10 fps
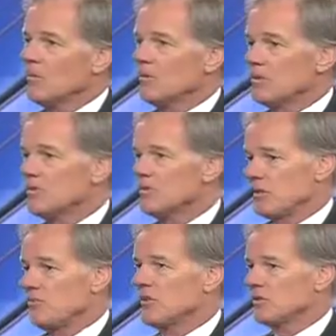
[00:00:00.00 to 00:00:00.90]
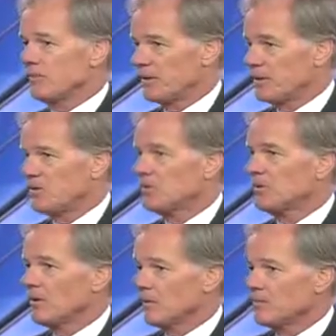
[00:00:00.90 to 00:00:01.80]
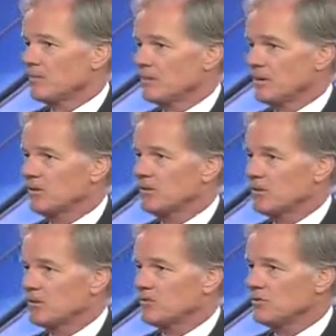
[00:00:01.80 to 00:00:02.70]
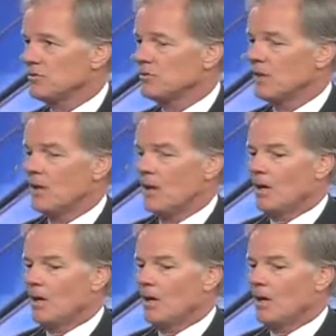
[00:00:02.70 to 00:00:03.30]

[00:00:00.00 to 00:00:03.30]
Well, as I said, my experience and my perspective on the issues.